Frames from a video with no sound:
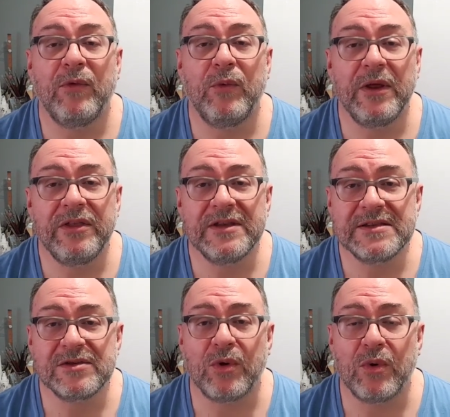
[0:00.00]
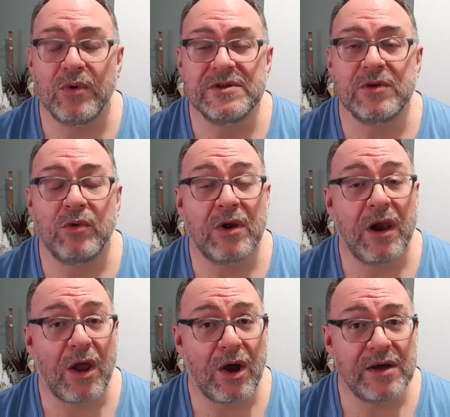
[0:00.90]
with this course or
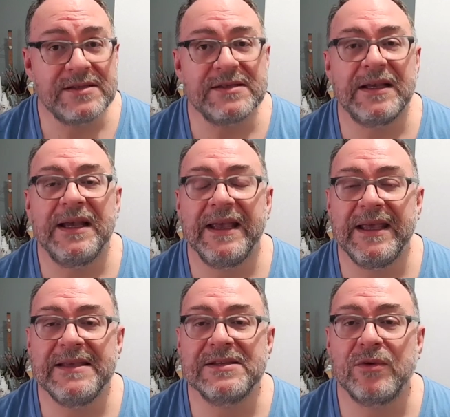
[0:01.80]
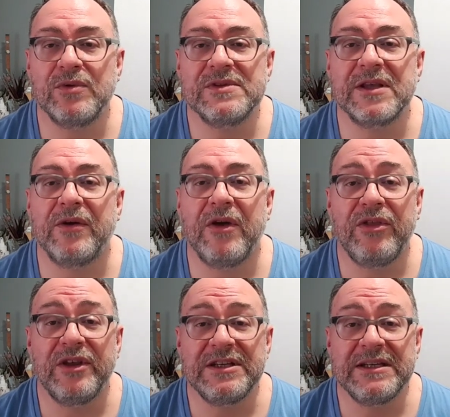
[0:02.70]
class is also
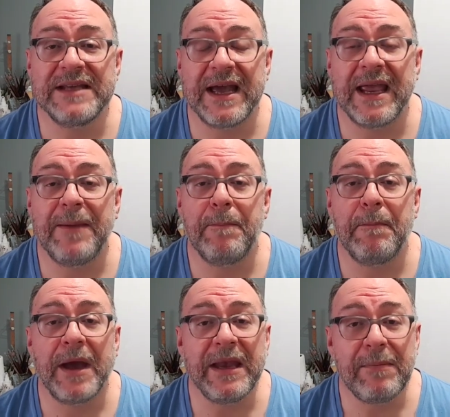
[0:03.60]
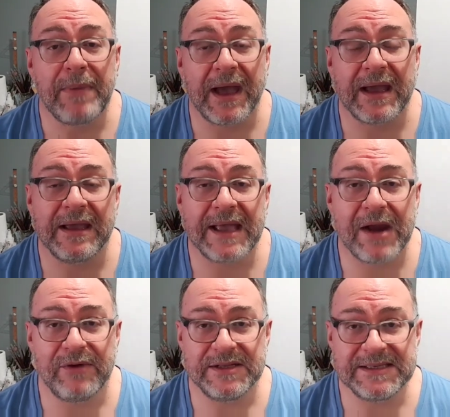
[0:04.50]
a 30-day money back
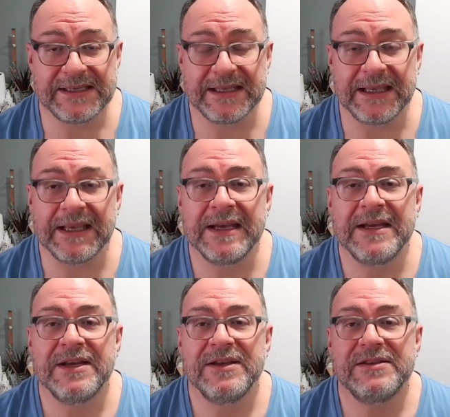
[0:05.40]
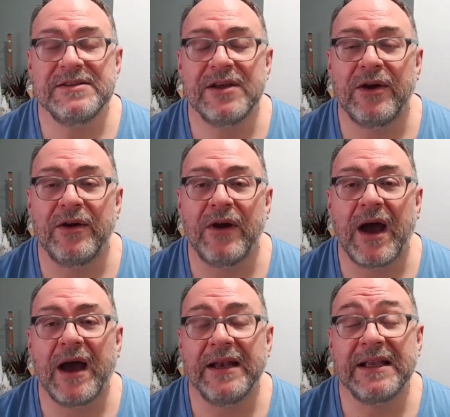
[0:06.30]
guarantee. So
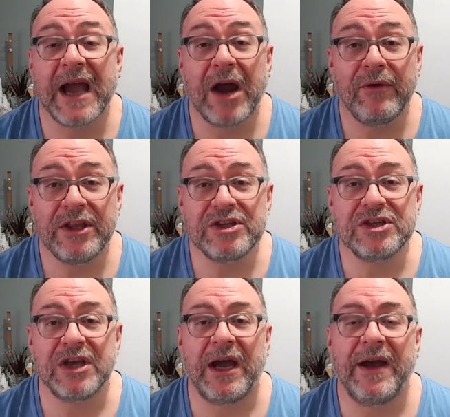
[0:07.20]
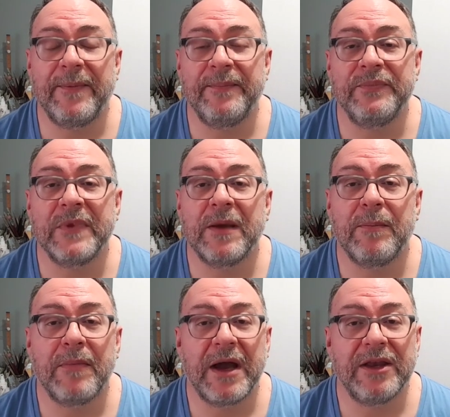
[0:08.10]
I encourage
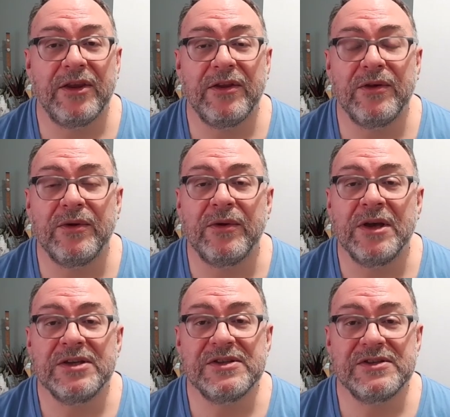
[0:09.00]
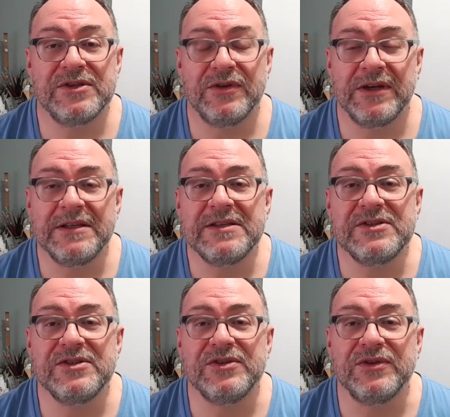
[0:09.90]
my new students
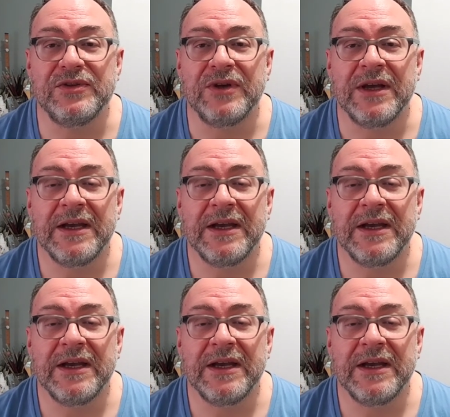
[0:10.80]
to